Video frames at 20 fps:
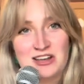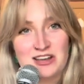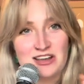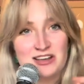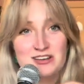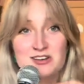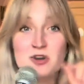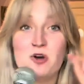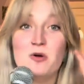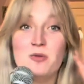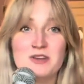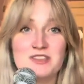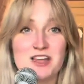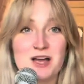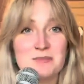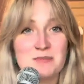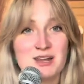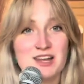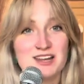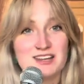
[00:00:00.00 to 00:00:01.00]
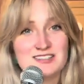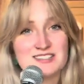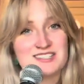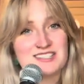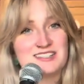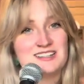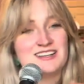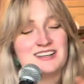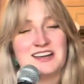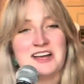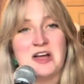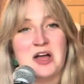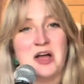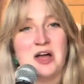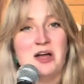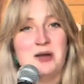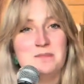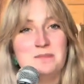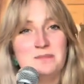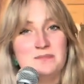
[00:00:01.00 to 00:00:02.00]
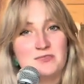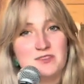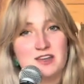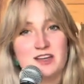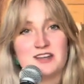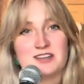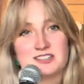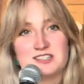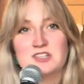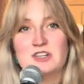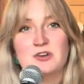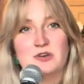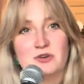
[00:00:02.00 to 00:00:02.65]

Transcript: know what that means, that